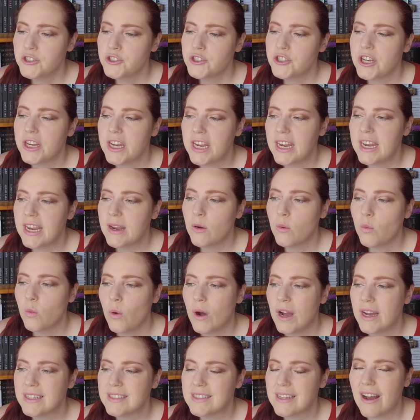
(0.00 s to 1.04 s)
She
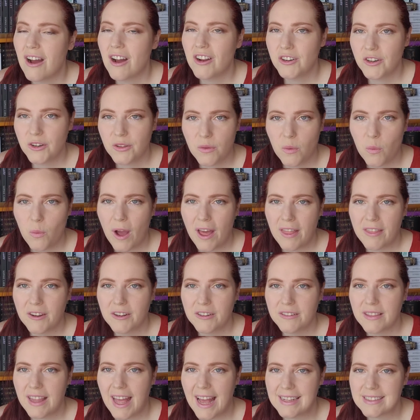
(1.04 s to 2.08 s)
was under the
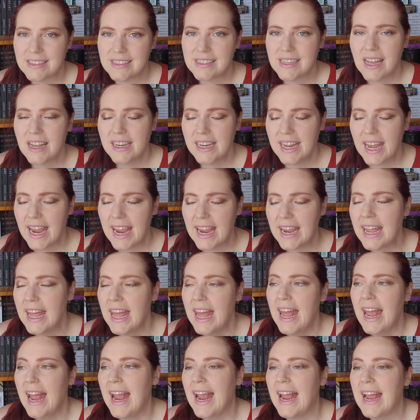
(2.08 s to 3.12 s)
weather last Sunday,
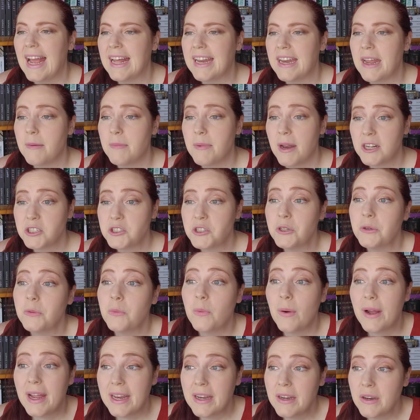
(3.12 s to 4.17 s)
and I'm not sure
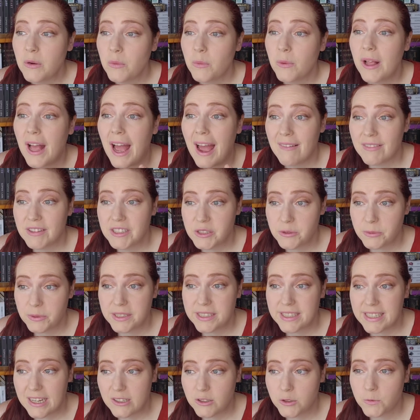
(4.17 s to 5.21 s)
when we'll have this
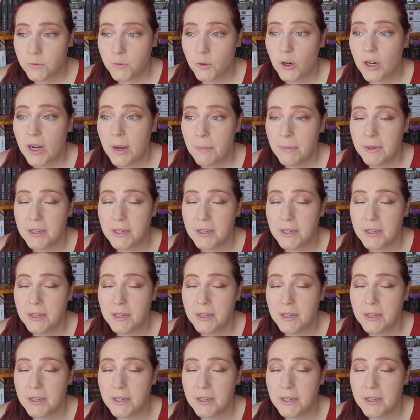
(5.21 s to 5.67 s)
rescheduled for.